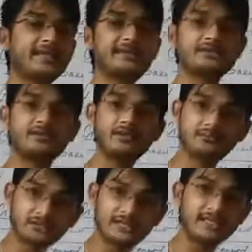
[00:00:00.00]
an interval
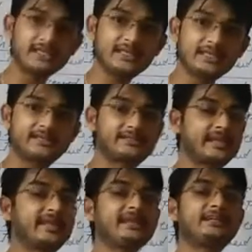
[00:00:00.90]
of 3,
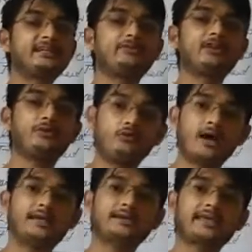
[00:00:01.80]
take an interval of
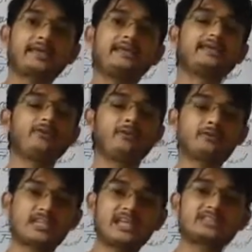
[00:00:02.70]
1, take an interval of
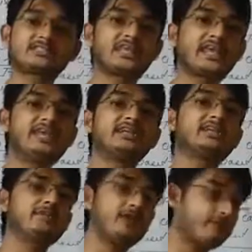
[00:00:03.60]
6, take an
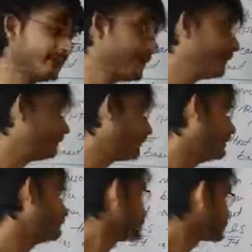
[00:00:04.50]
interval of
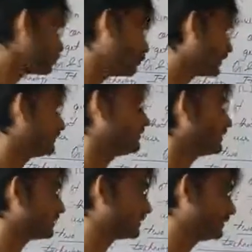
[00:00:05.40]
5 also,
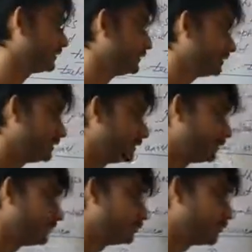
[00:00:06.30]
whatever
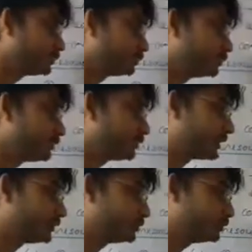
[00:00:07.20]
you want to do you
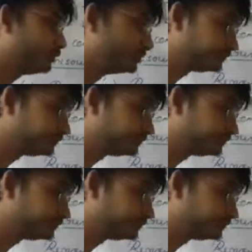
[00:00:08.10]
can do.